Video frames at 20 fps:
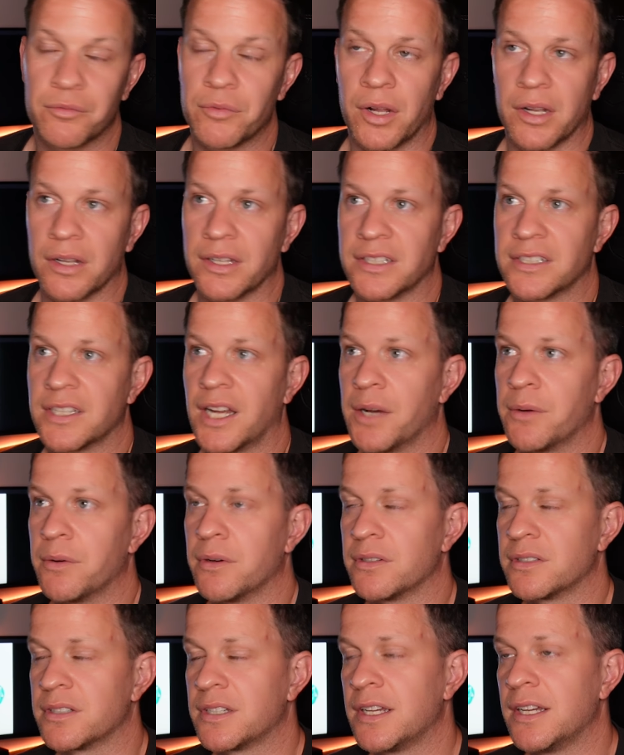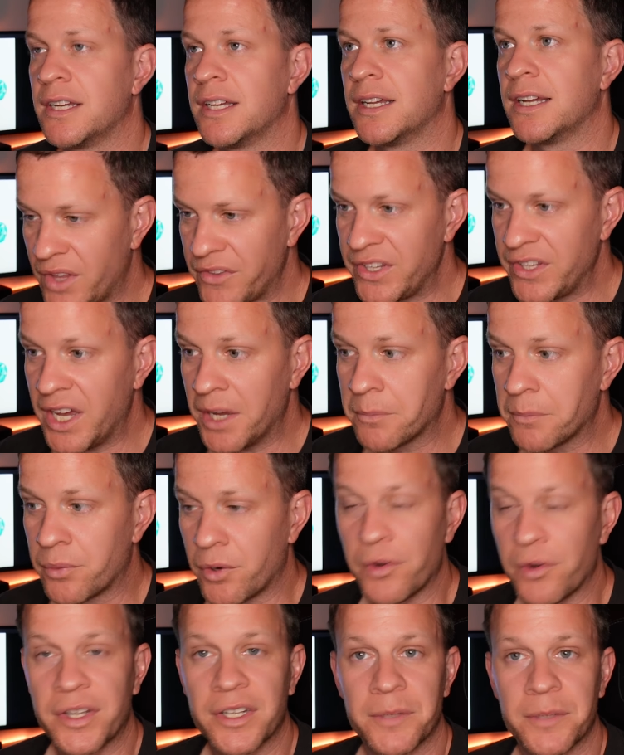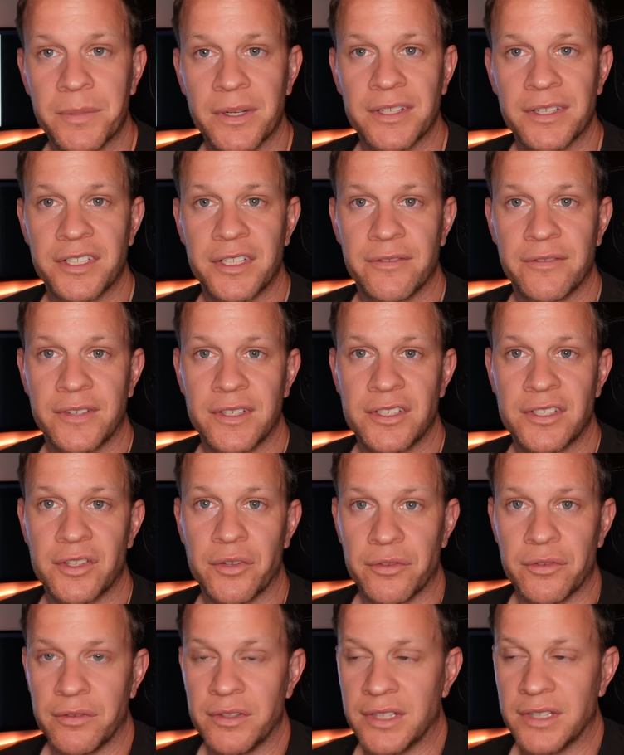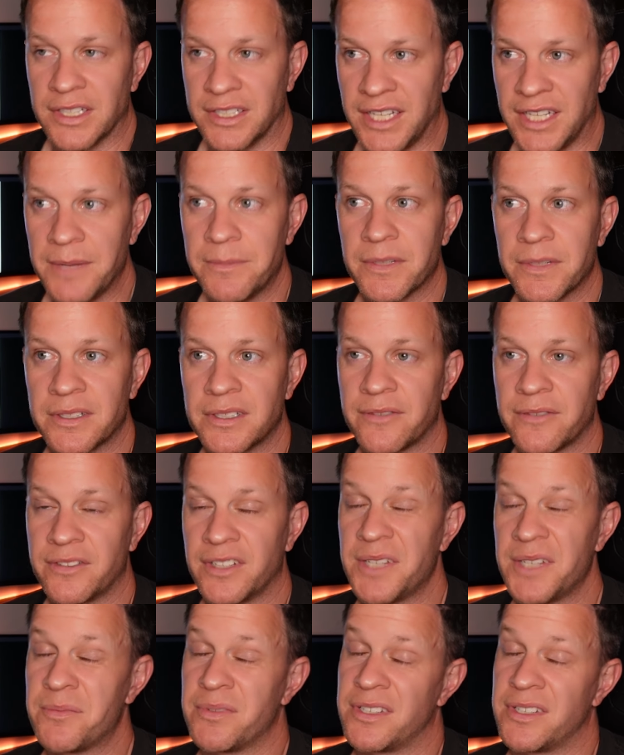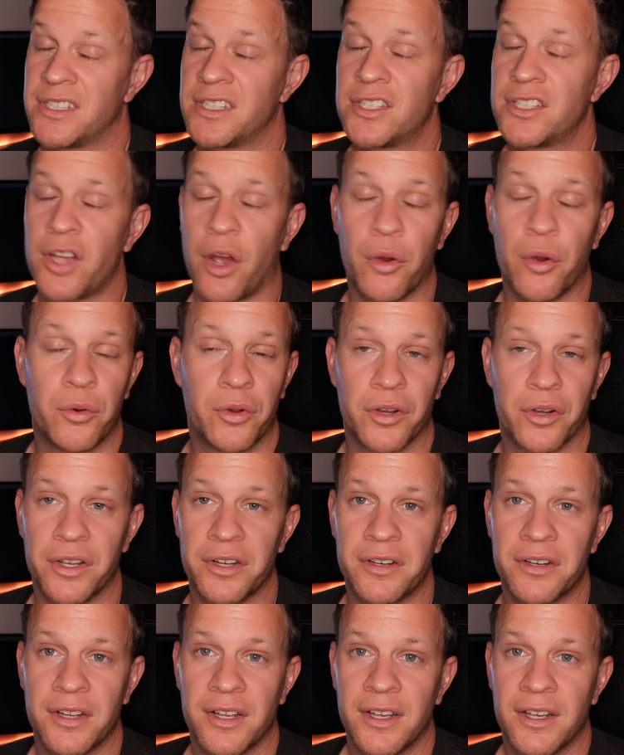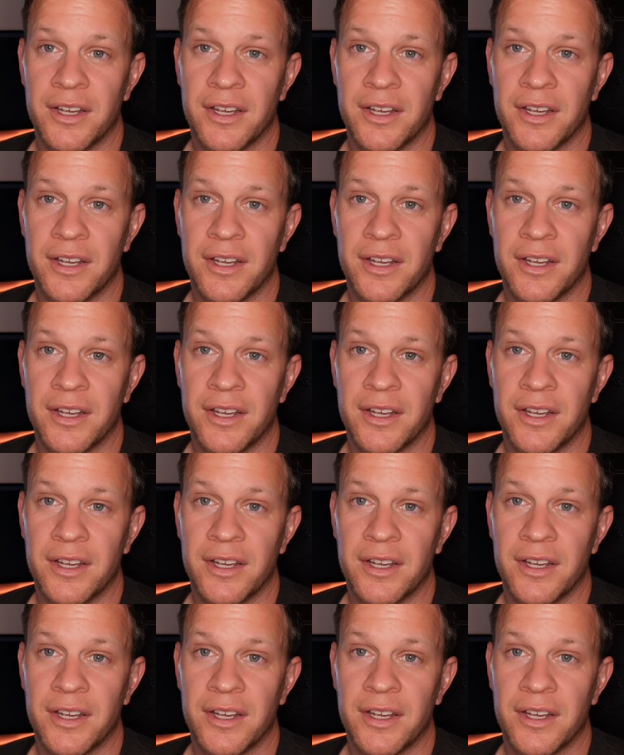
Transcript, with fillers: Well, at least I was. The unbroken ability of this, so the deepness of sleep was so good.